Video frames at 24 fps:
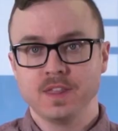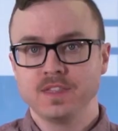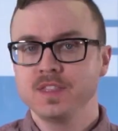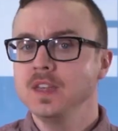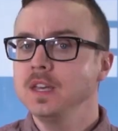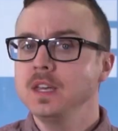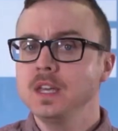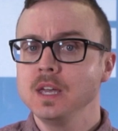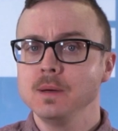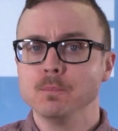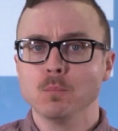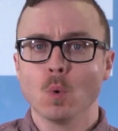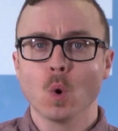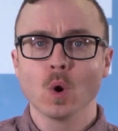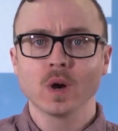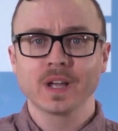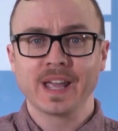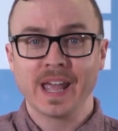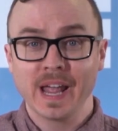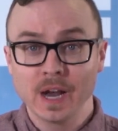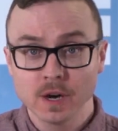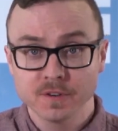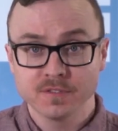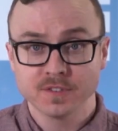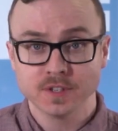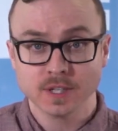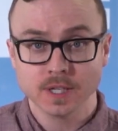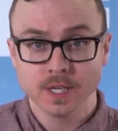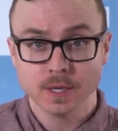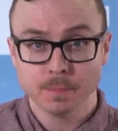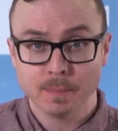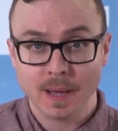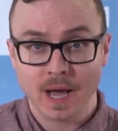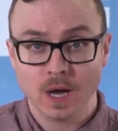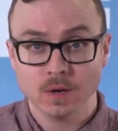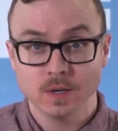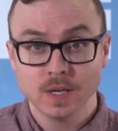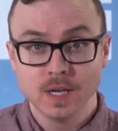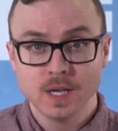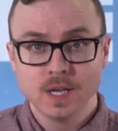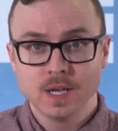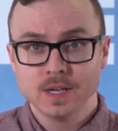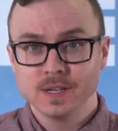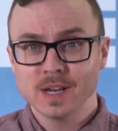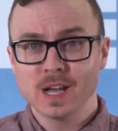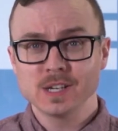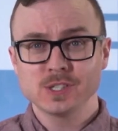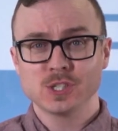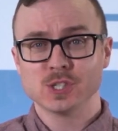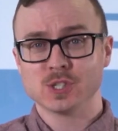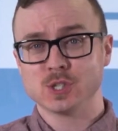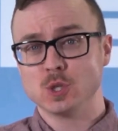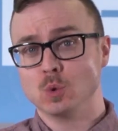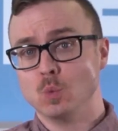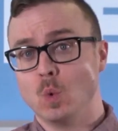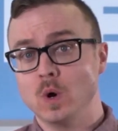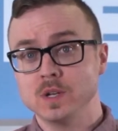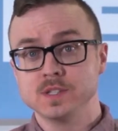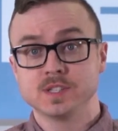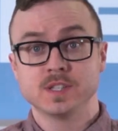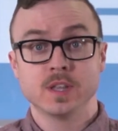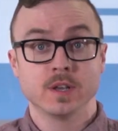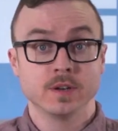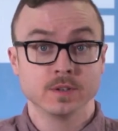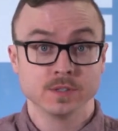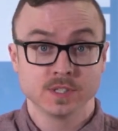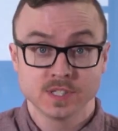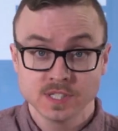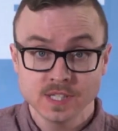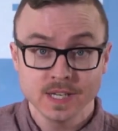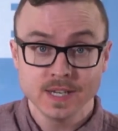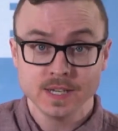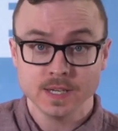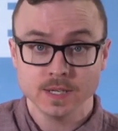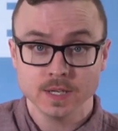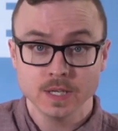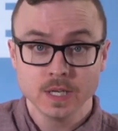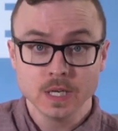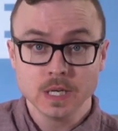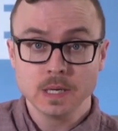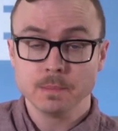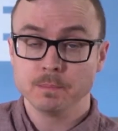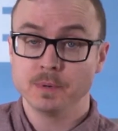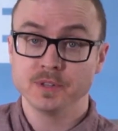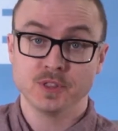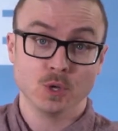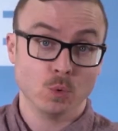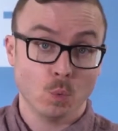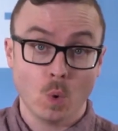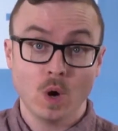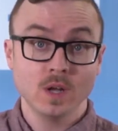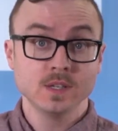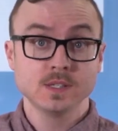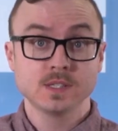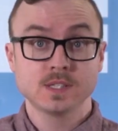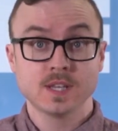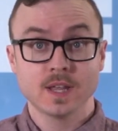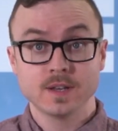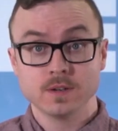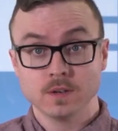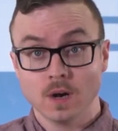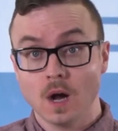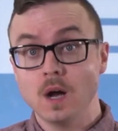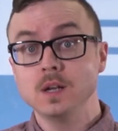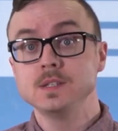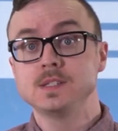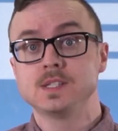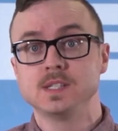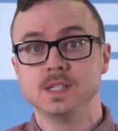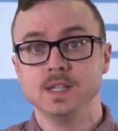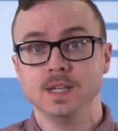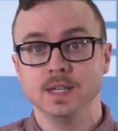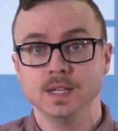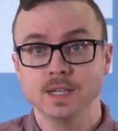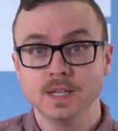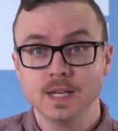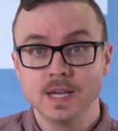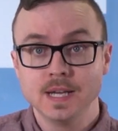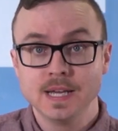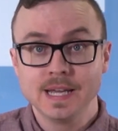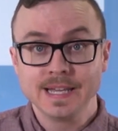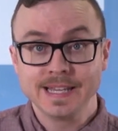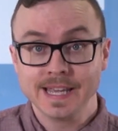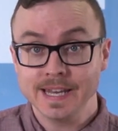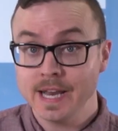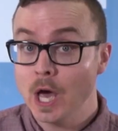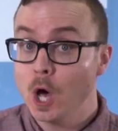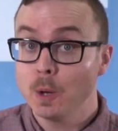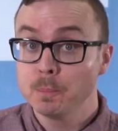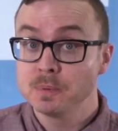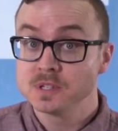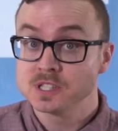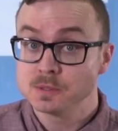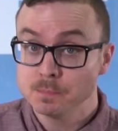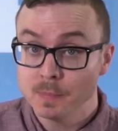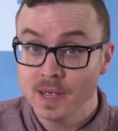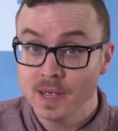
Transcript: thinking more carefully about not just the ones that are seen, but the ones that are unseen can help us